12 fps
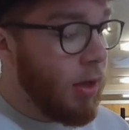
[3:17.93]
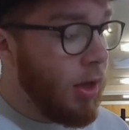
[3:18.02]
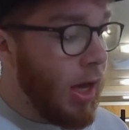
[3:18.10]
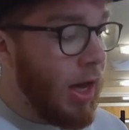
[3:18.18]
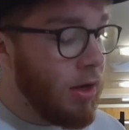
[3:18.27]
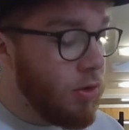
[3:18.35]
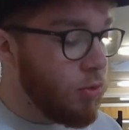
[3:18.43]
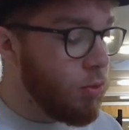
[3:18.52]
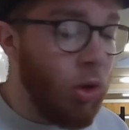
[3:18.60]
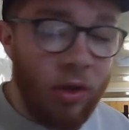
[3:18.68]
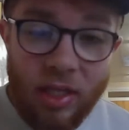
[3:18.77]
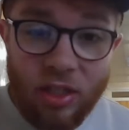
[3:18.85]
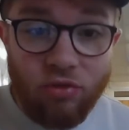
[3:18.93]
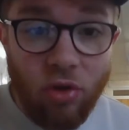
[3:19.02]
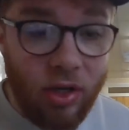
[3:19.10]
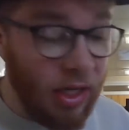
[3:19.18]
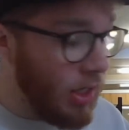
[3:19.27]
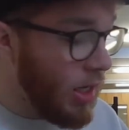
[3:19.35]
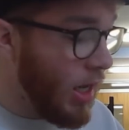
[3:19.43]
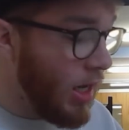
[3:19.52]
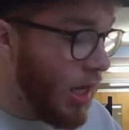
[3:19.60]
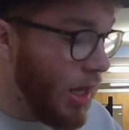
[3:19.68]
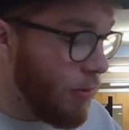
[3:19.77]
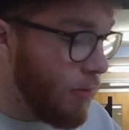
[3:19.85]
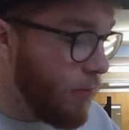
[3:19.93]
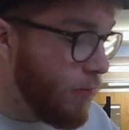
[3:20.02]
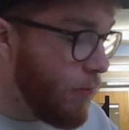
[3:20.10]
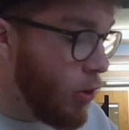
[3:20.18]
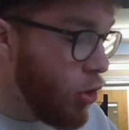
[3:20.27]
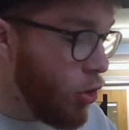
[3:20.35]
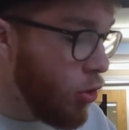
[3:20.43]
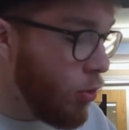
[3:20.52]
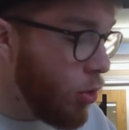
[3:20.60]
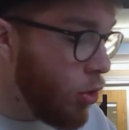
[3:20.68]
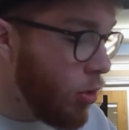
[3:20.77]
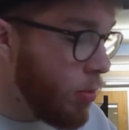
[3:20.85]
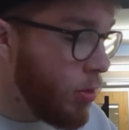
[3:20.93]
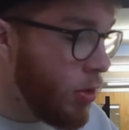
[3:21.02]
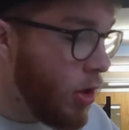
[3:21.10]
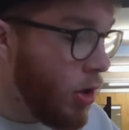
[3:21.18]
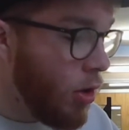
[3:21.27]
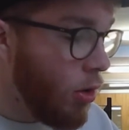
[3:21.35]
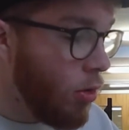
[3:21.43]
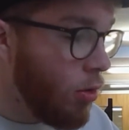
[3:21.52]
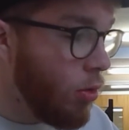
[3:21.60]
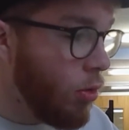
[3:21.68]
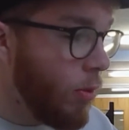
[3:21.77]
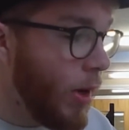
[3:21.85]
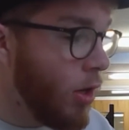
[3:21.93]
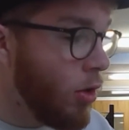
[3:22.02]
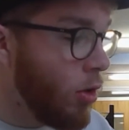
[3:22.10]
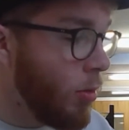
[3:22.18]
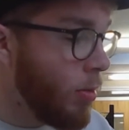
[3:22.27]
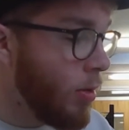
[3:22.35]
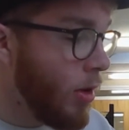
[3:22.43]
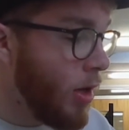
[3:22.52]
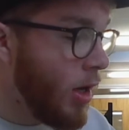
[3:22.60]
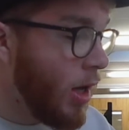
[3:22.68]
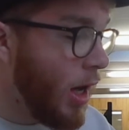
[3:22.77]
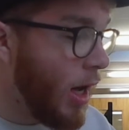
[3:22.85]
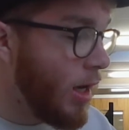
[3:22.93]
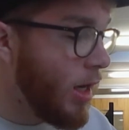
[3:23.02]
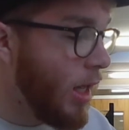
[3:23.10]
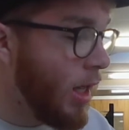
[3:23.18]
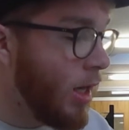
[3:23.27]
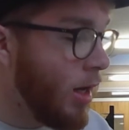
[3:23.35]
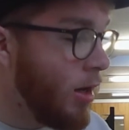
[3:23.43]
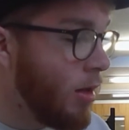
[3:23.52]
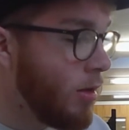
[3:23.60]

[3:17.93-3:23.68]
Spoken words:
And what this rocket did, it flew up, all the way up, and here.